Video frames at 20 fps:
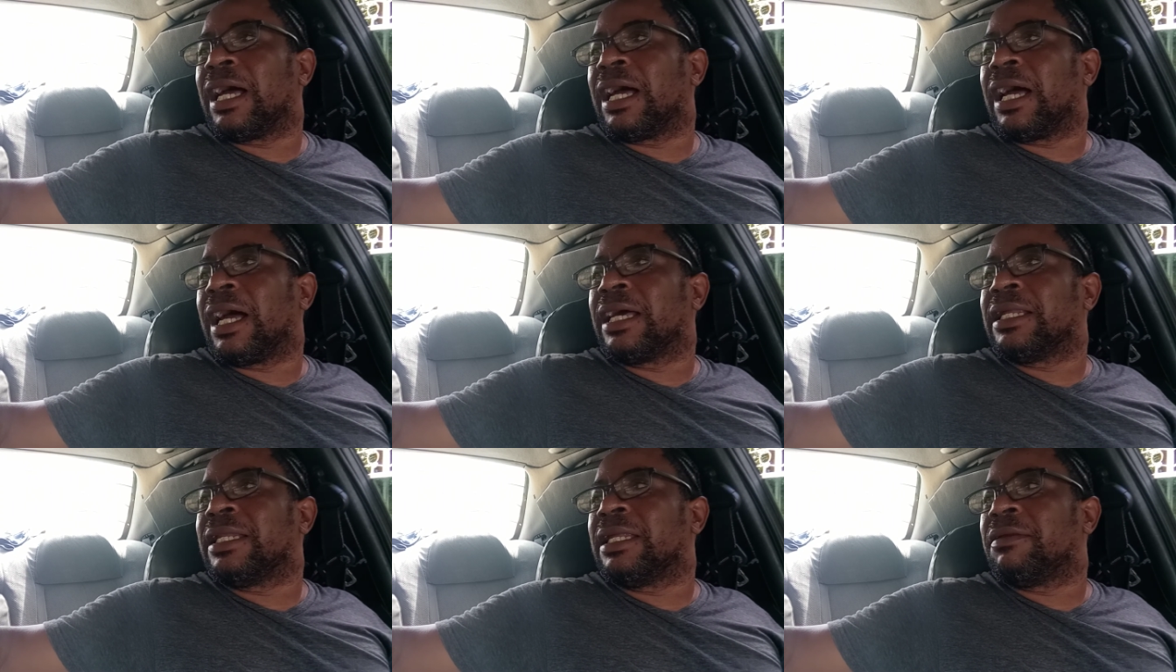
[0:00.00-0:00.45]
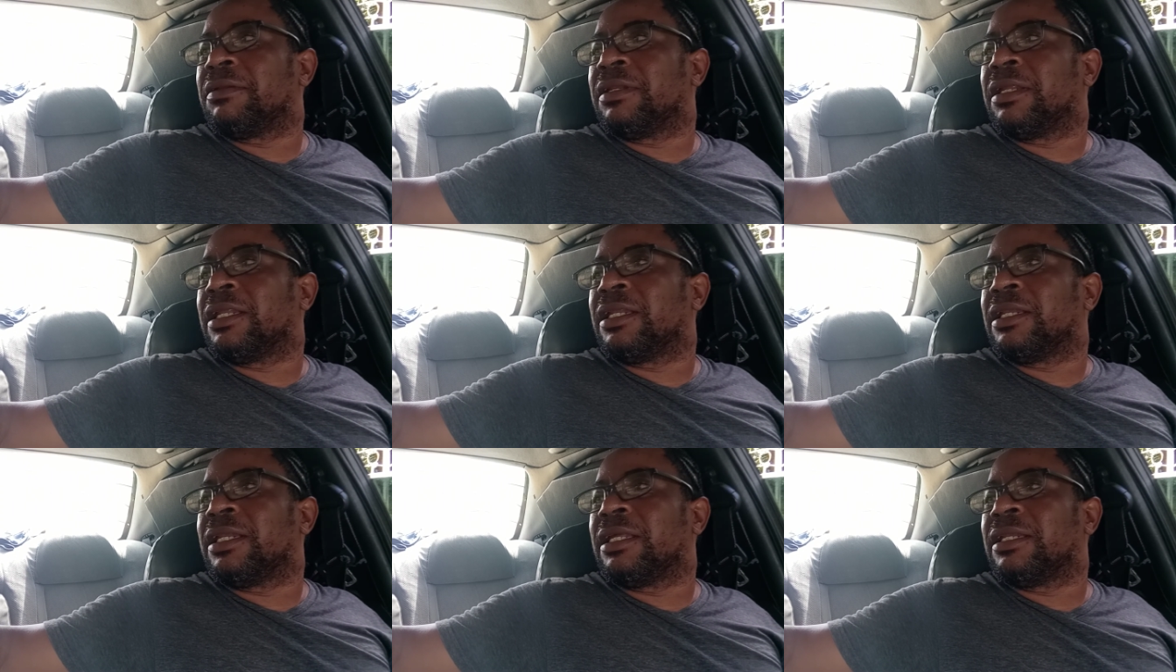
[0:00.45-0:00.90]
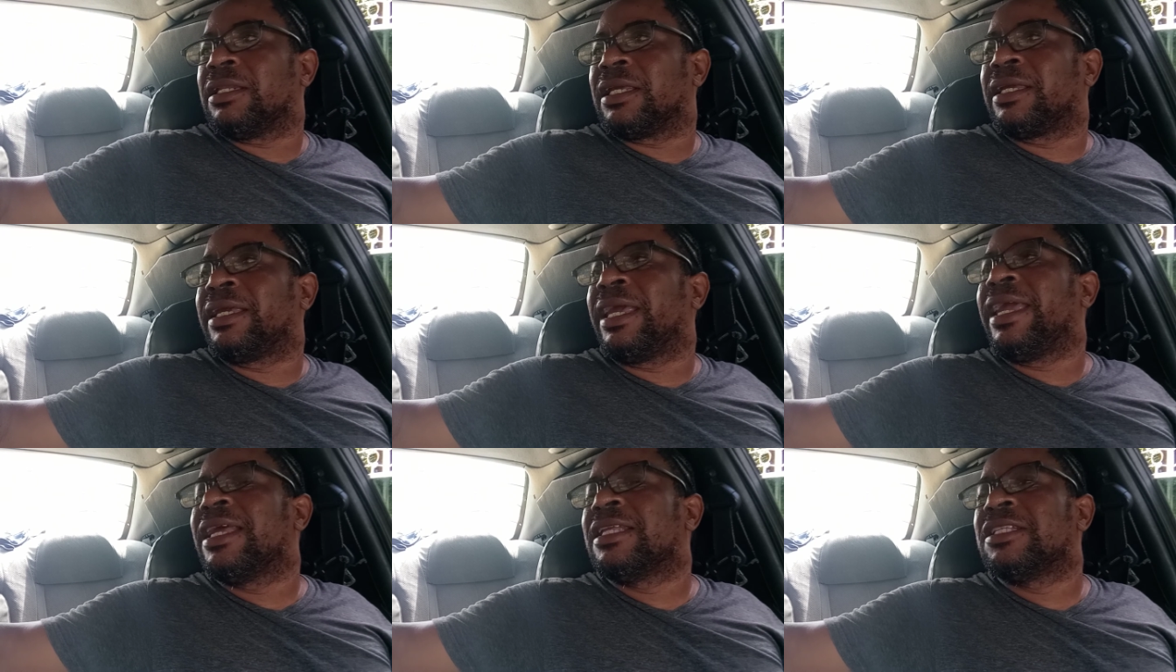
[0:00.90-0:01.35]
the
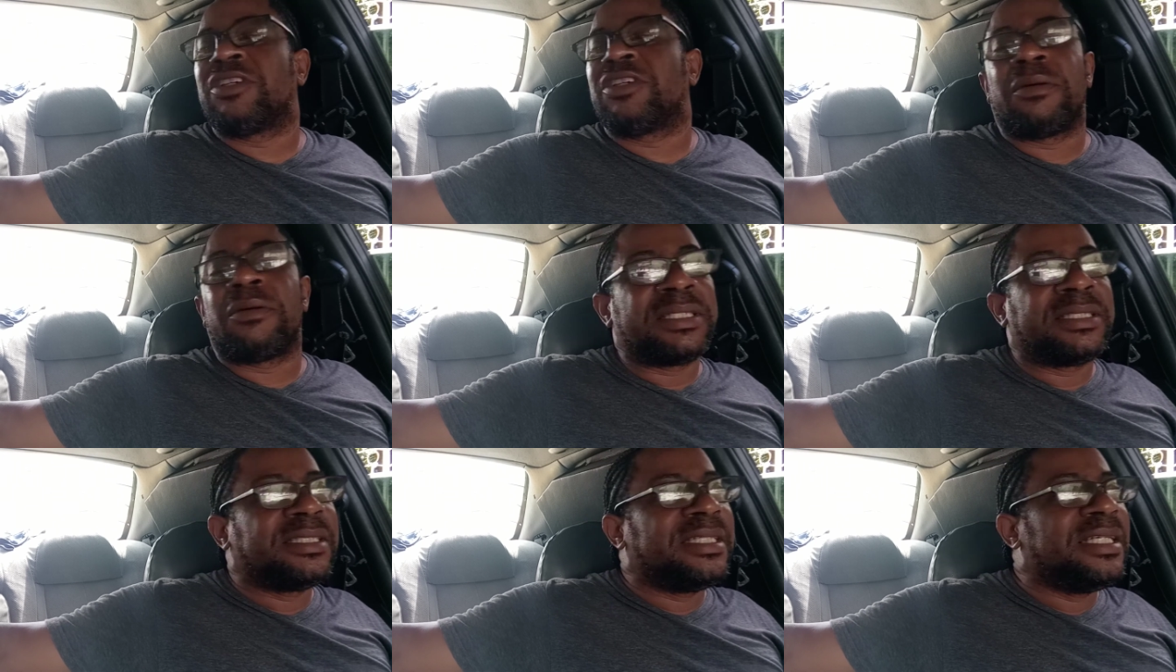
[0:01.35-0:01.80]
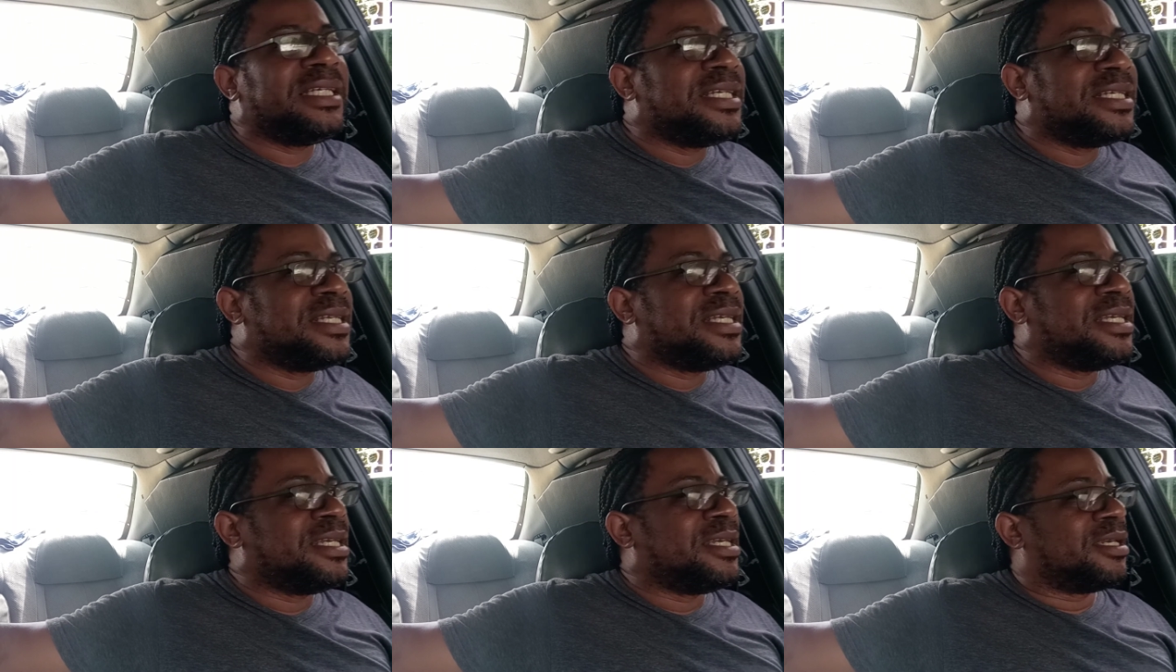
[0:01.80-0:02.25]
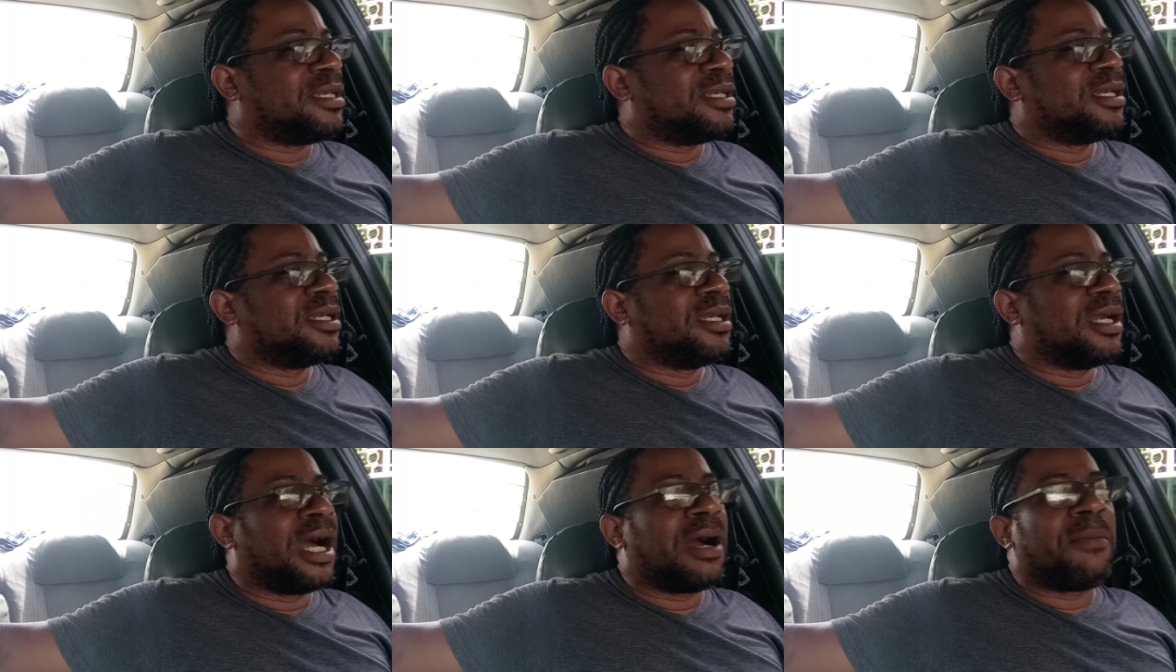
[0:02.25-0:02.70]
gains from the CD
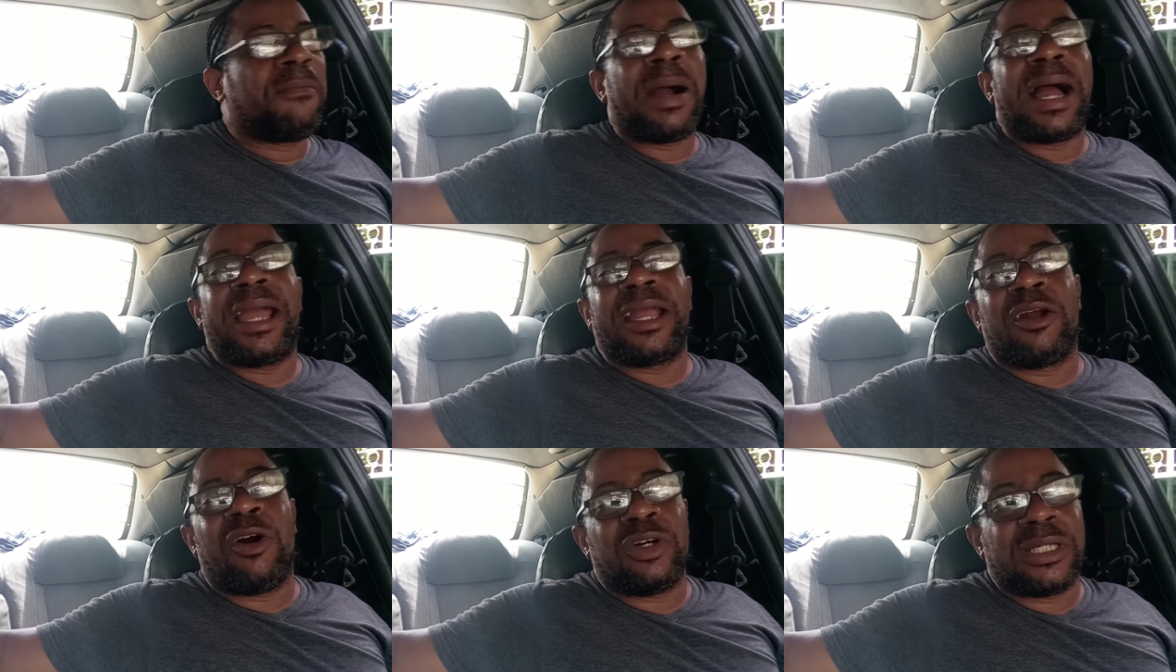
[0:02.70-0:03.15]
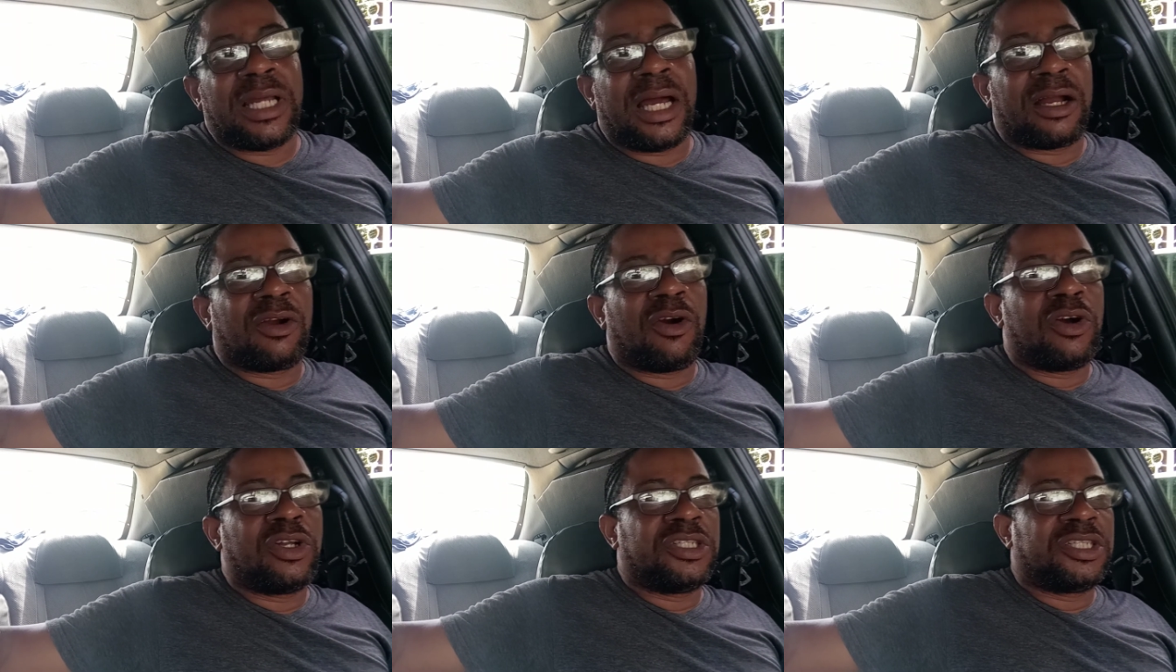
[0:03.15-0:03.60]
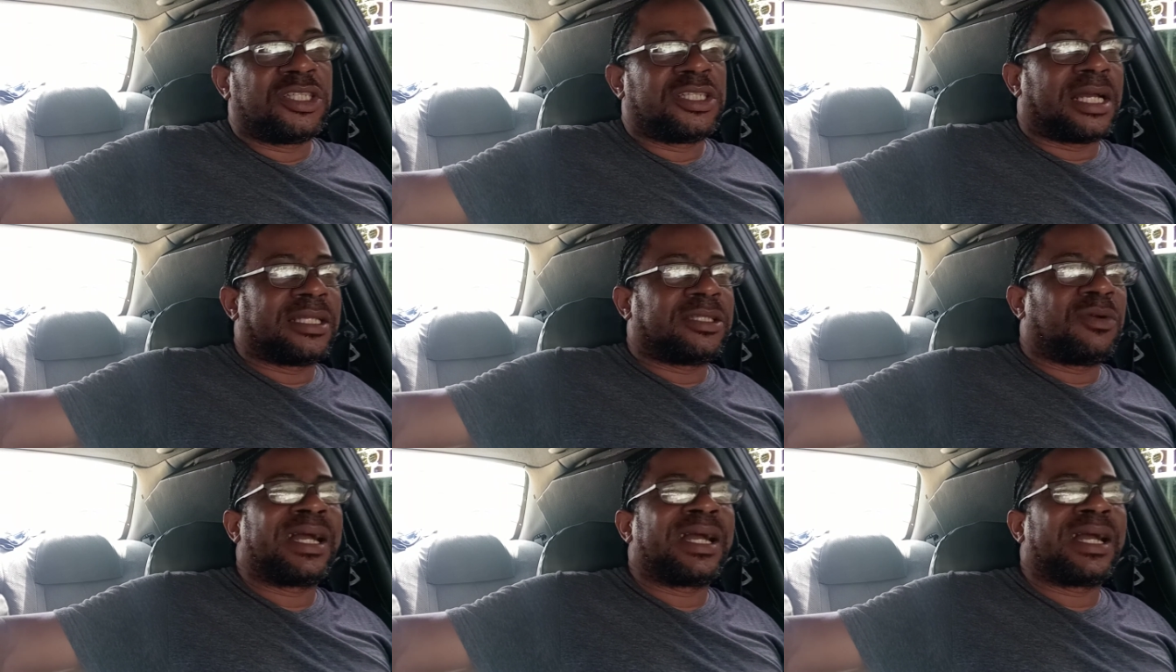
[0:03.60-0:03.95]
I buy gun and gunshot.